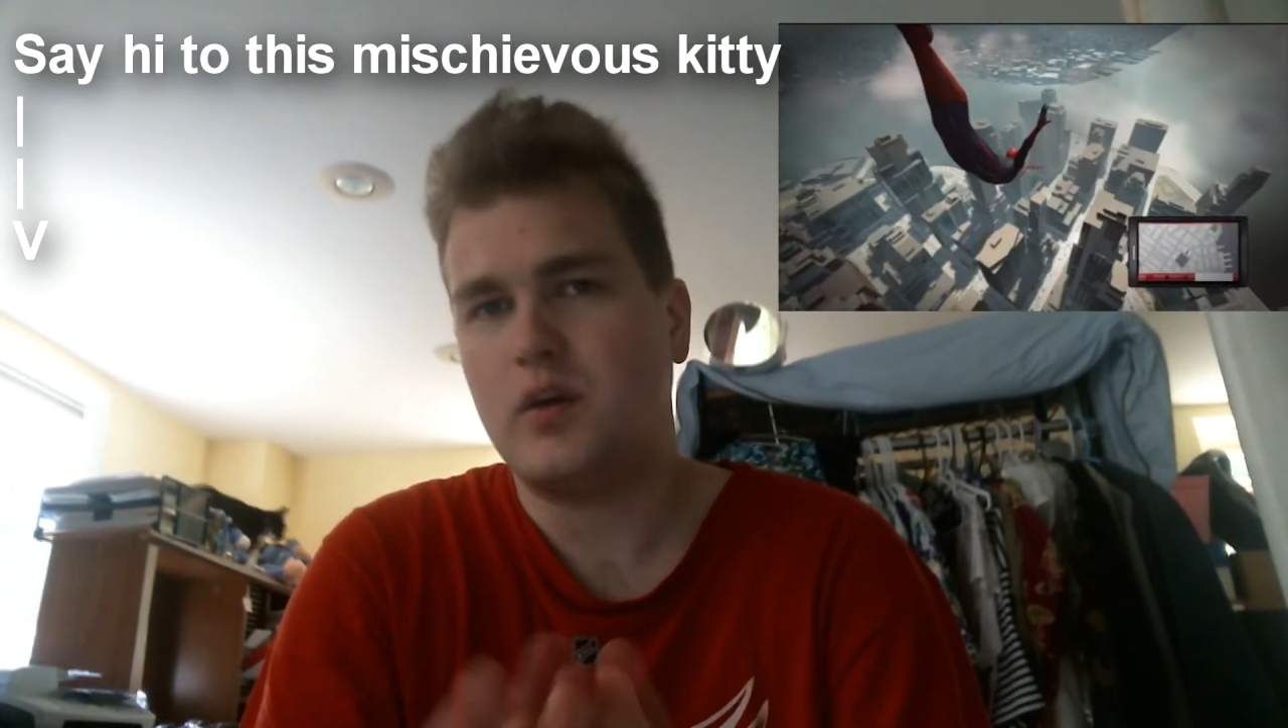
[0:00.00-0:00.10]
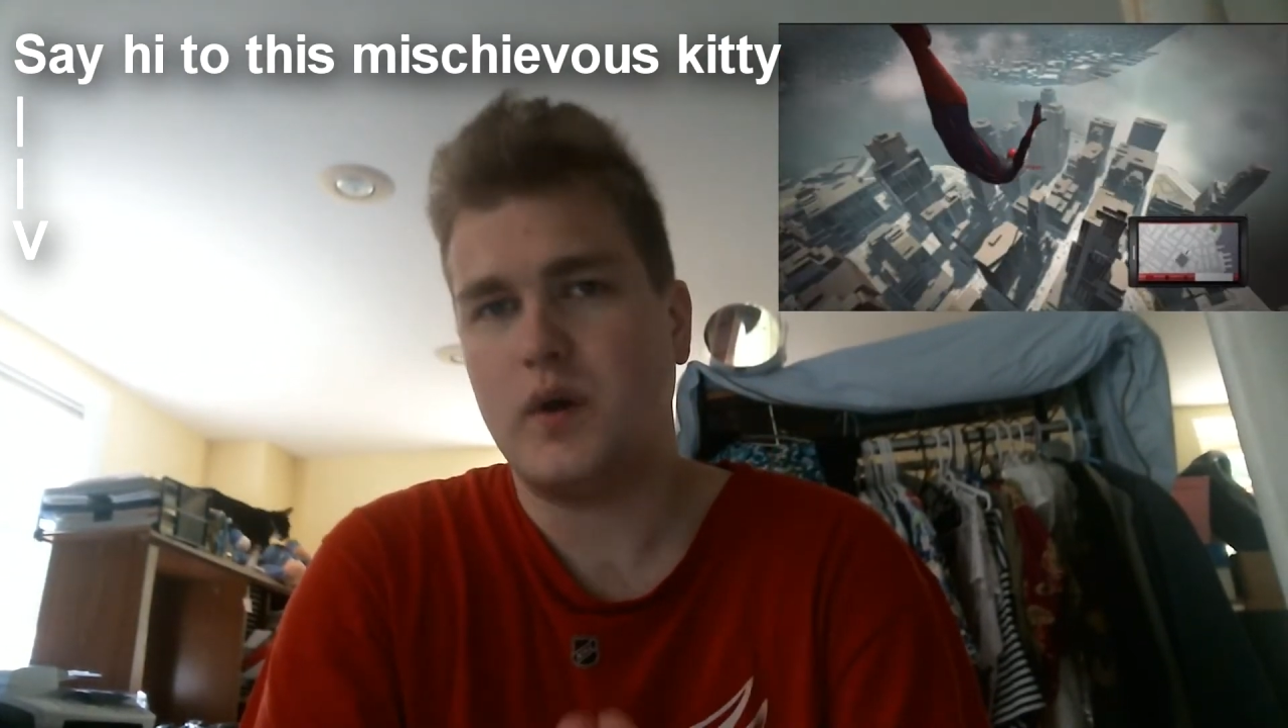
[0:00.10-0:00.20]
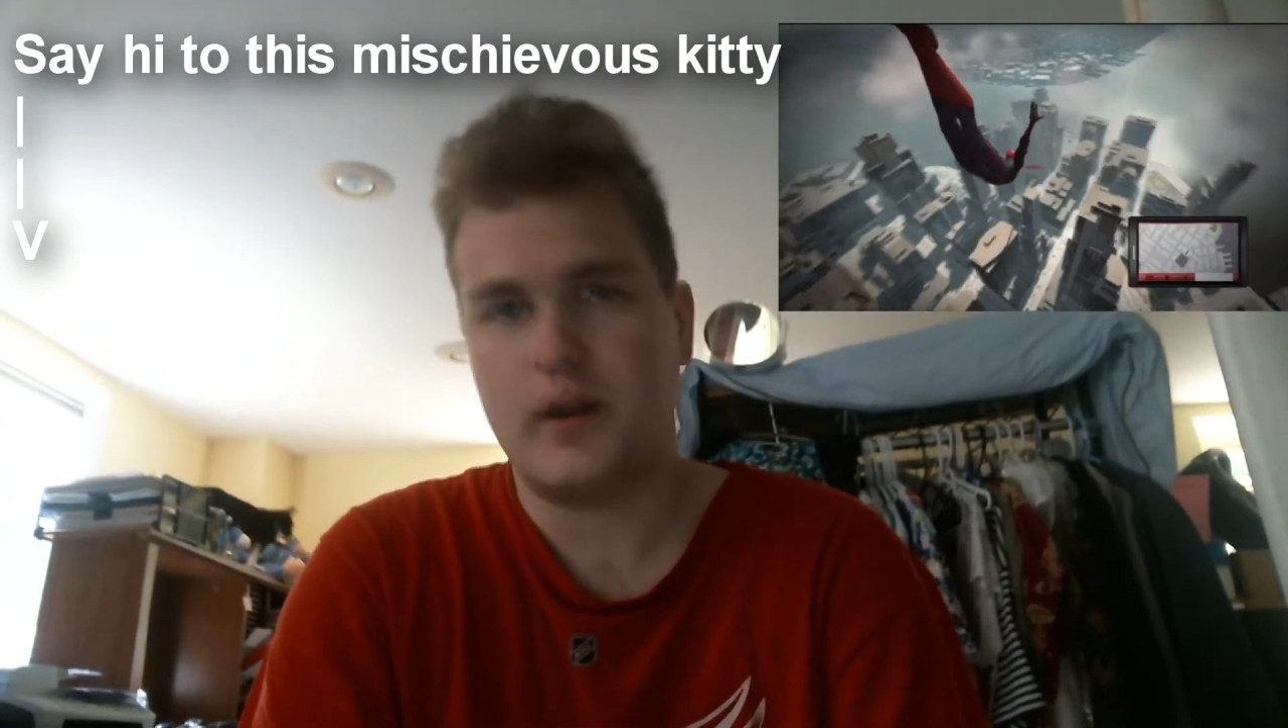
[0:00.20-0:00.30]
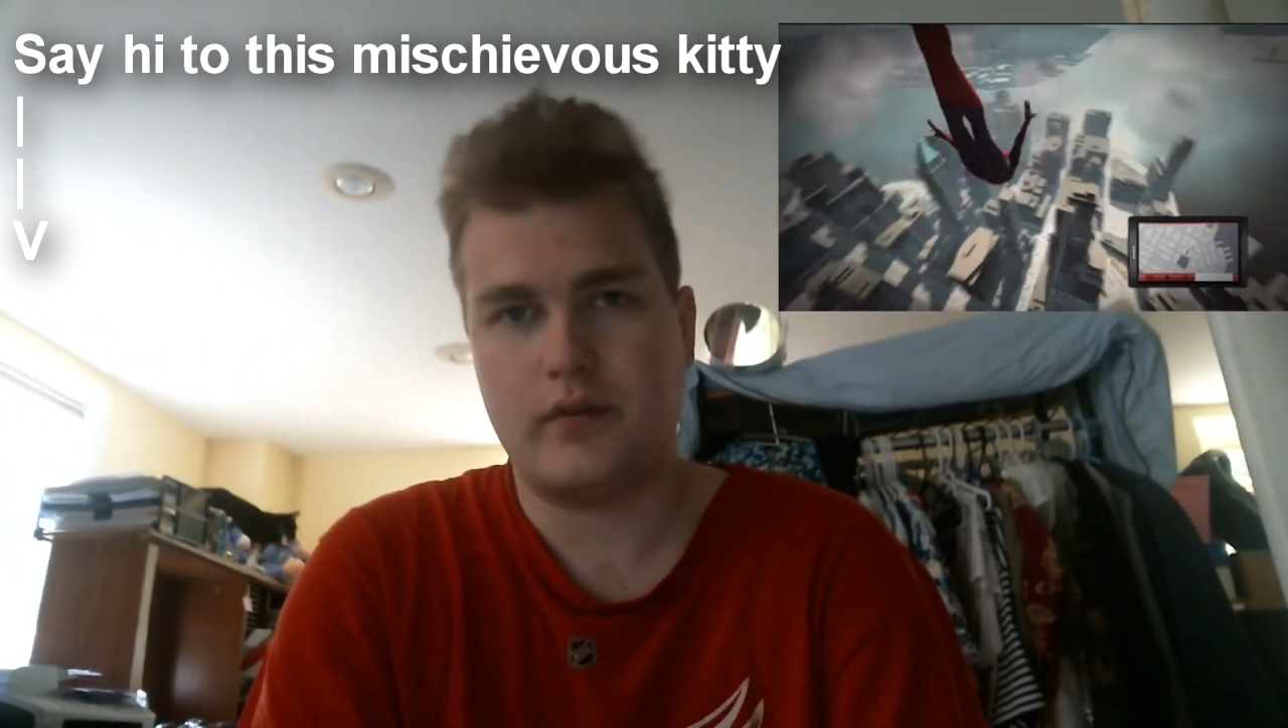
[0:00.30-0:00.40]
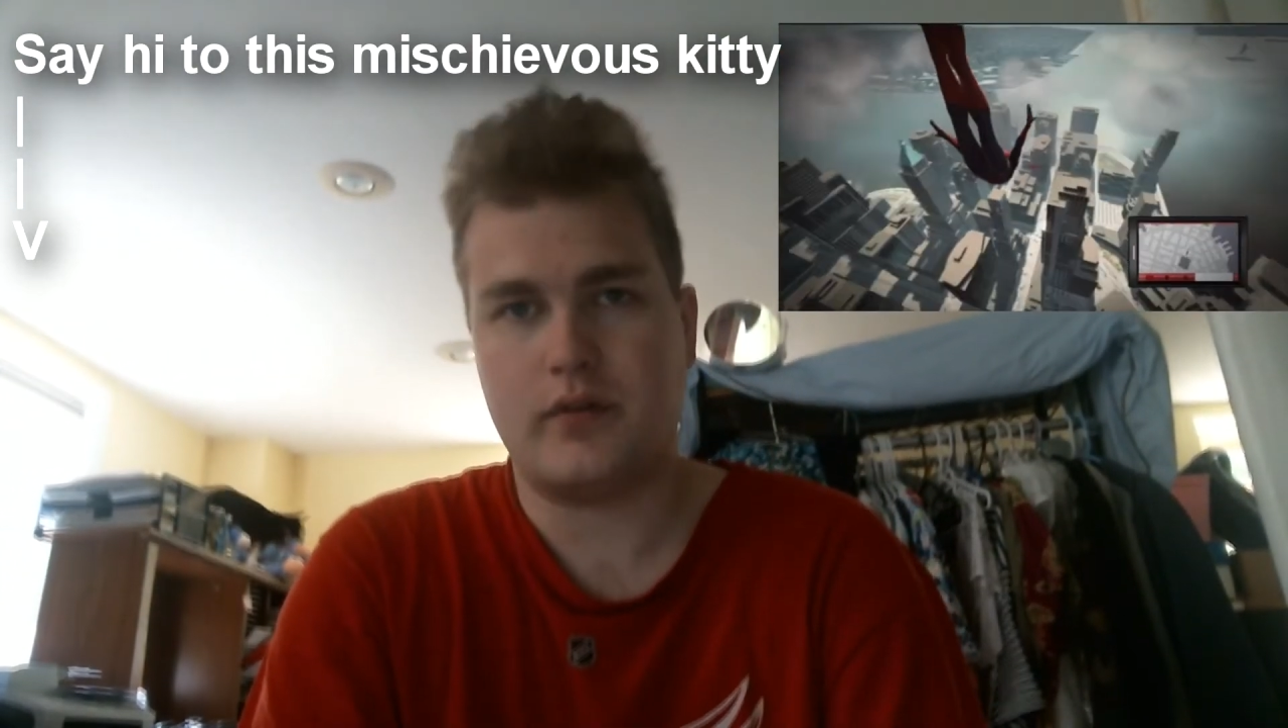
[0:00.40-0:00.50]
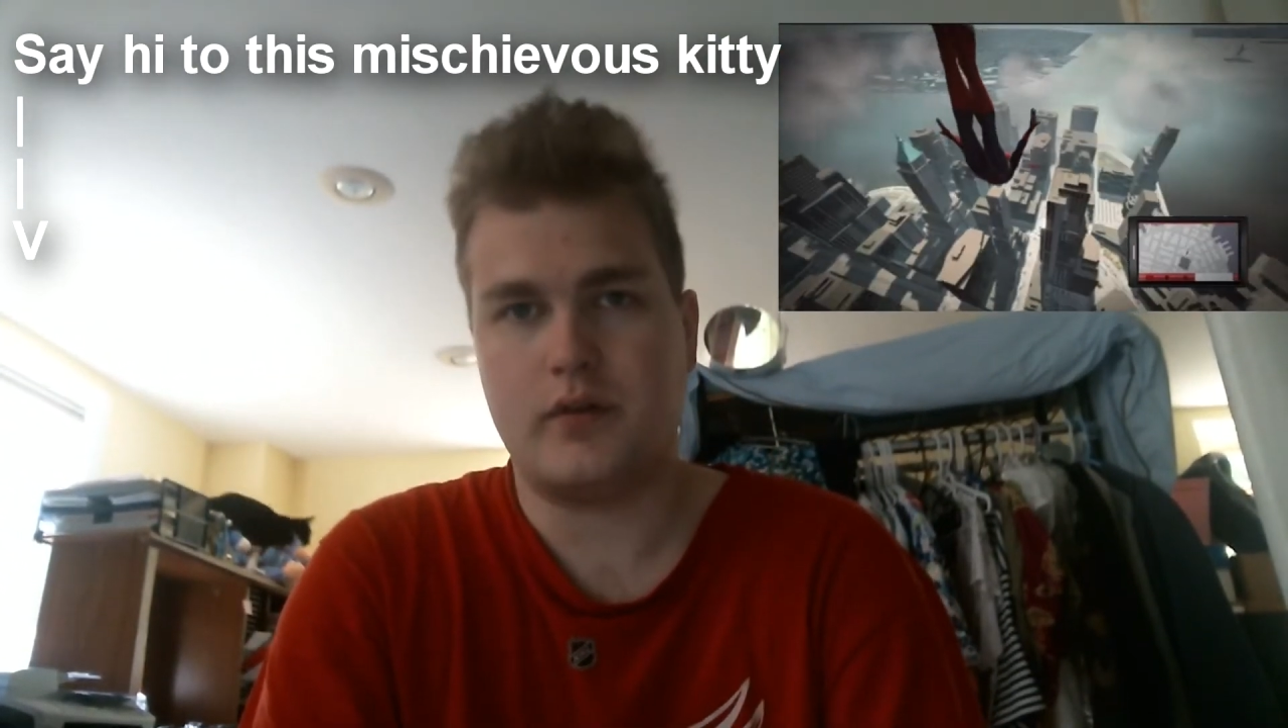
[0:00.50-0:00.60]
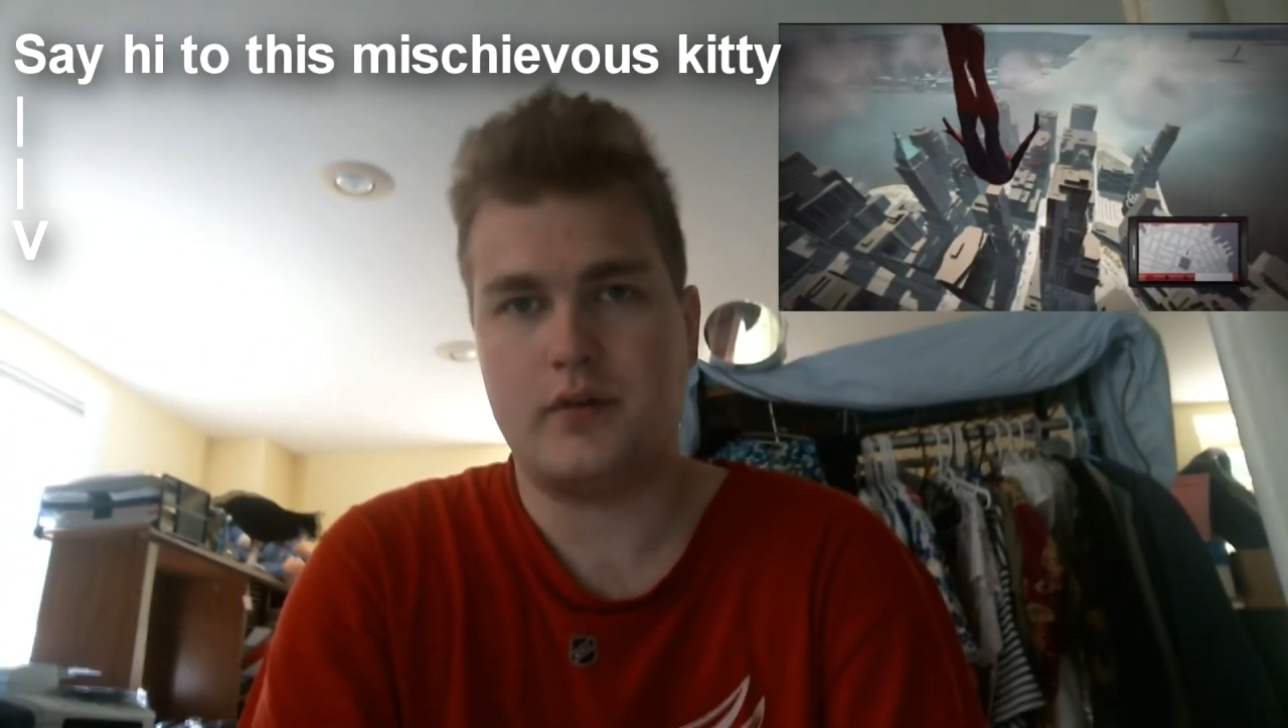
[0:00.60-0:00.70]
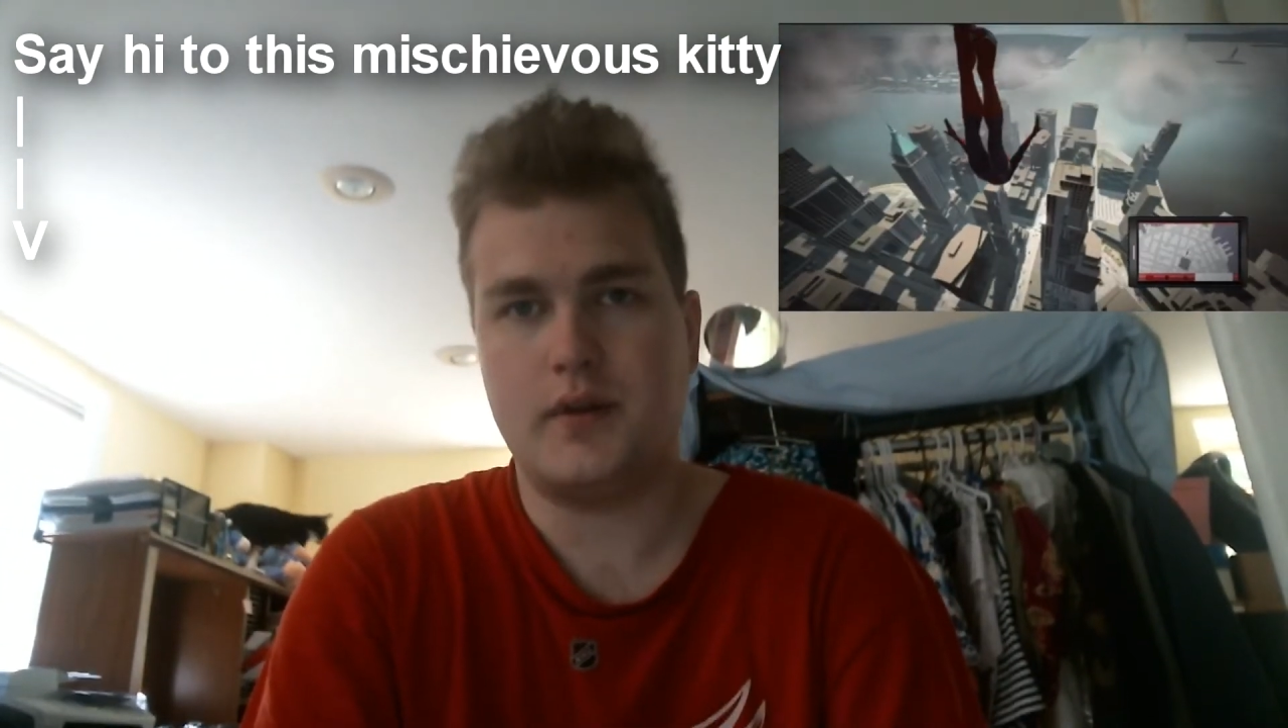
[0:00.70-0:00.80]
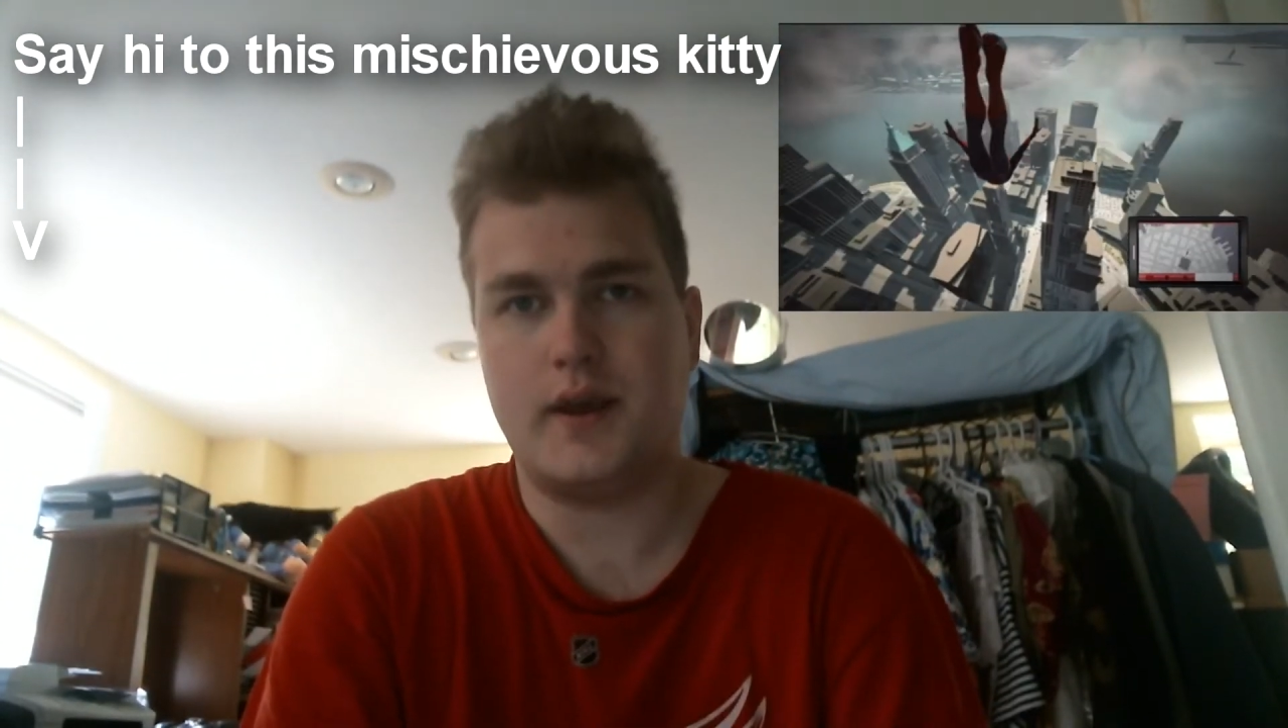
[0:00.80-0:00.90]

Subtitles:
quite as good